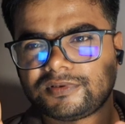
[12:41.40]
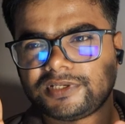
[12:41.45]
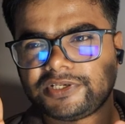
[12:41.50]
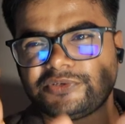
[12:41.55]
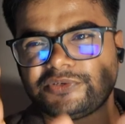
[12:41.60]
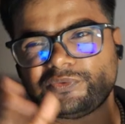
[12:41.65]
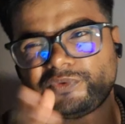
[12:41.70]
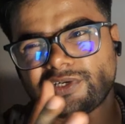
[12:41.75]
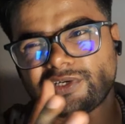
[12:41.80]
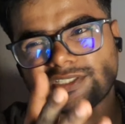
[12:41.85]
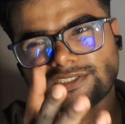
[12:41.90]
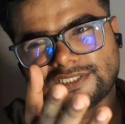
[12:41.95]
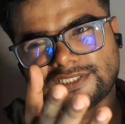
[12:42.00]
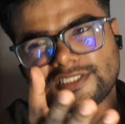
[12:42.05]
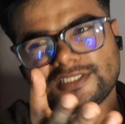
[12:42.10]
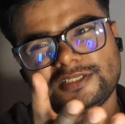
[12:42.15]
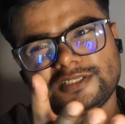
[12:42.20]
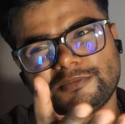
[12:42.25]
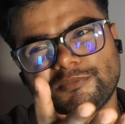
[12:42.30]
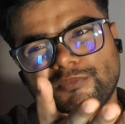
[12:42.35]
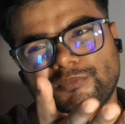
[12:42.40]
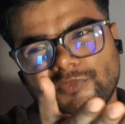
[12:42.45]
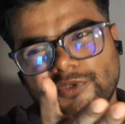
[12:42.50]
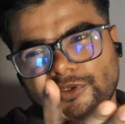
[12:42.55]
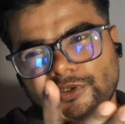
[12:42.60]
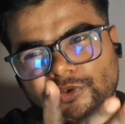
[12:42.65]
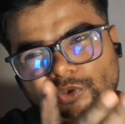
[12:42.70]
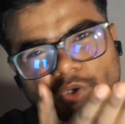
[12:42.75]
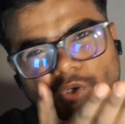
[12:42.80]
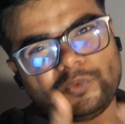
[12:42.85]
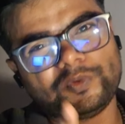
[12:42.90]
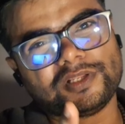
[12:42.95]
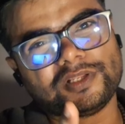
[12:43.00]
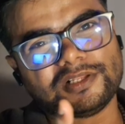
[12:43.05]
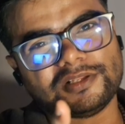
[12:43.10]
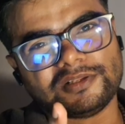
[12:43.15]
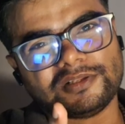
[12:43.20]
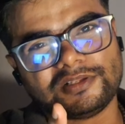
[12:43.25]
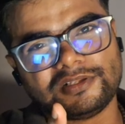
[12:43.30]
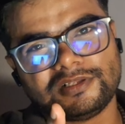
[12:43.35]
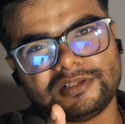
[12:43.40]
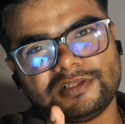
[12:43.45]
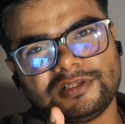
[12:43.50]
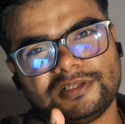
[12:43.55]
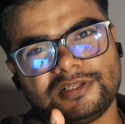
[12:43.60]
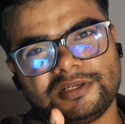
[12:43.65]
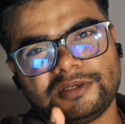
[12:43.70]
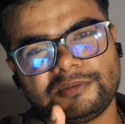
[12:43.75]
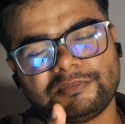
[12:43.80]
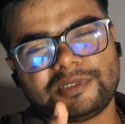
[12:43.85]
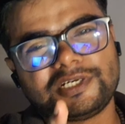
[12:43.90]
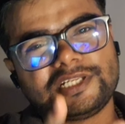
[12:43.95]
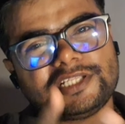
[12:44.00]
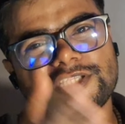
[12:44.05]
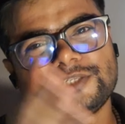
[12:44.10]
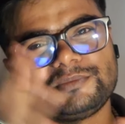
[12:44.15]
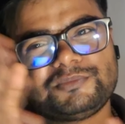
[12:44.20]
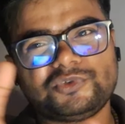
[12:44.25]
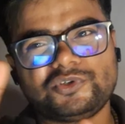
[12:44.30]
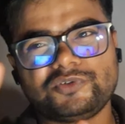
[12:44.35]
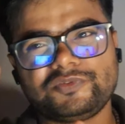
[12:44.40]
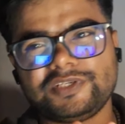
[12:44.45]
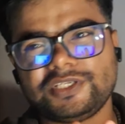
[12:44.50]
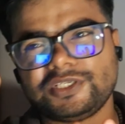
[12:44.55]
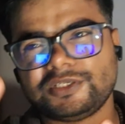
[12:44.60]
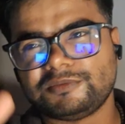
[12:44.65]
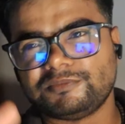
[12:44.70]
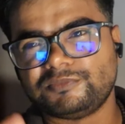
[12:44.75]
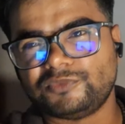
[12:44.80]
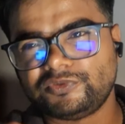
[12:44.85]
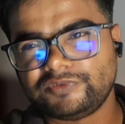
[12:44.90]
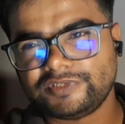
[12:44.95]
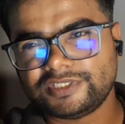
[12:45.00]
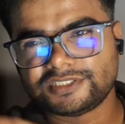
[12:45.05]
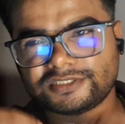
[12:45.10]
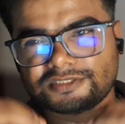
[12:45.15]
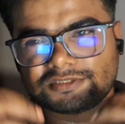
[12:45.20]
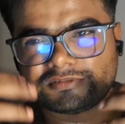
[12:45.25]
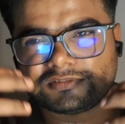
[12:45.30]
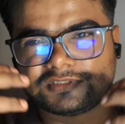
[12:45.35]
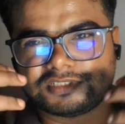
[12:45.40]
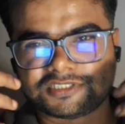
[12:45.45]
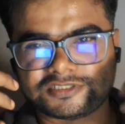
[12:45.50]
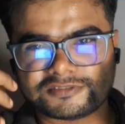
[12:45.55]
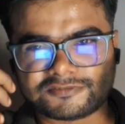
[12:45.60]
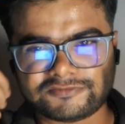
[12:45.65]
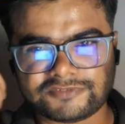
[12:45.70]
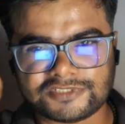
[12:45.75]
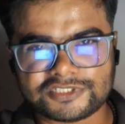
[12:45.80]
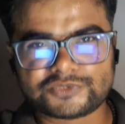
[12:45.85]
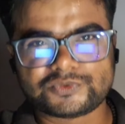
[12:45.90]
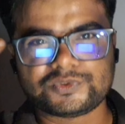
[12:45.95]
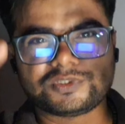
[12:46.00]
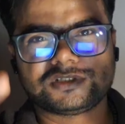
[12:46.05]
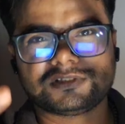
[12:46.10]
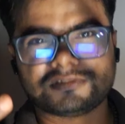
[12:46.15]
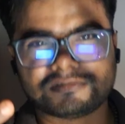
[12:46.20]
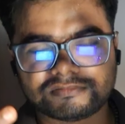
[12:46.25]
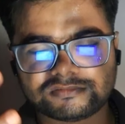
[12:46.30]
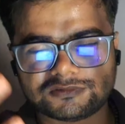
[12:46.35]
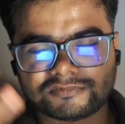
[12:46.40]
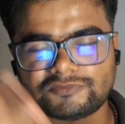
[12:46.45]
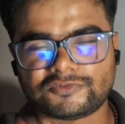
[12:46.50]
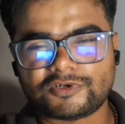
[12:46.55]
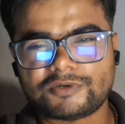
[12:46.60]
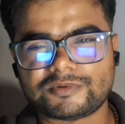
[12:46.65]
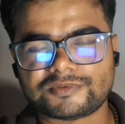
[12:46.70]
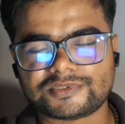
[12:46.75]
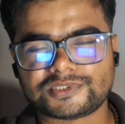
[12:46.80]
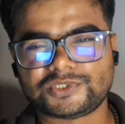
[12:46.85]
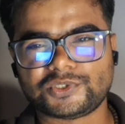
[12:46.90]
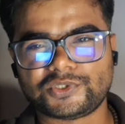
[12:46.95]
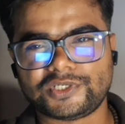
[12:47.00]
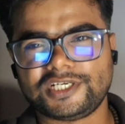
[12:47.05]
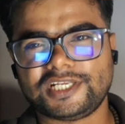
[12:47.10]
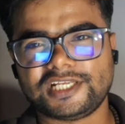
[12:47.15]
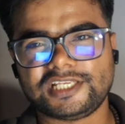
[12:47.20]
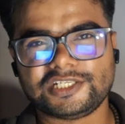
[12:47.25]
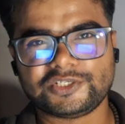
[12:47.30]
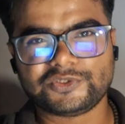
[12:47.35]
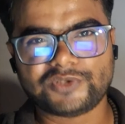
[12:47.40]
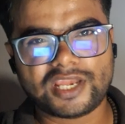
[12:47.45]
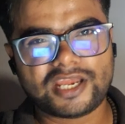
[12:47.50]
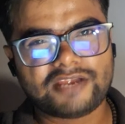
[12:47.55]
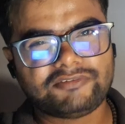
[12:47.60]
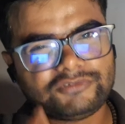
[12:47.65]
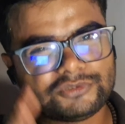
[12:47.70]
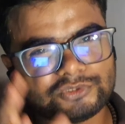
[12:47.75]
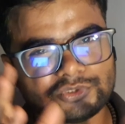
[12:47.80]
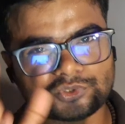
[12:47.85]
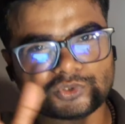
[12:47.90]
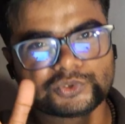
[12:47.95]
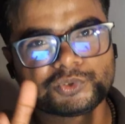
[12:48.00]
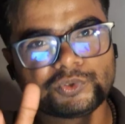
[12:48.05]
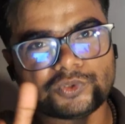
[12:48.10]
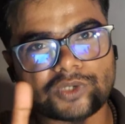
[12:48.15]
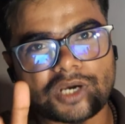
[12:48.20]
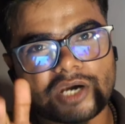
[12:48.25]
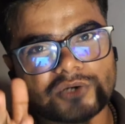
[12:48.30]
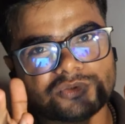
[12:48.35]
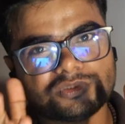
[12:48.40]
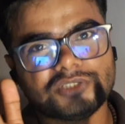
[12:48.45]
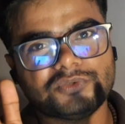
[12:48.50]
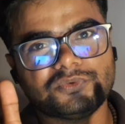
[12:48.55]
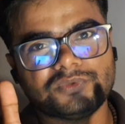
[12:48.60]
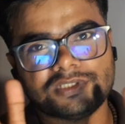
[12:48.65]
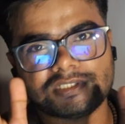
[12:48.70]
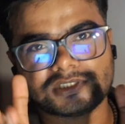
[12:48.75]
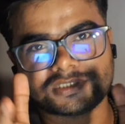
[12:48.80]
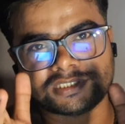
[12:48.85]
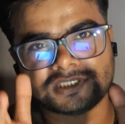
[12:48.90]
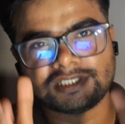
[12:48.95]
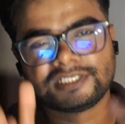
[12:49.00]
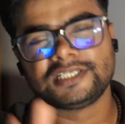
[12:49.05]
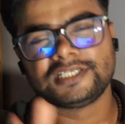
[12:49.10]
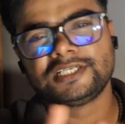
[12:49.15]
it works in the novel, but in the movie is a visual form of storytelling. You have to show how they work.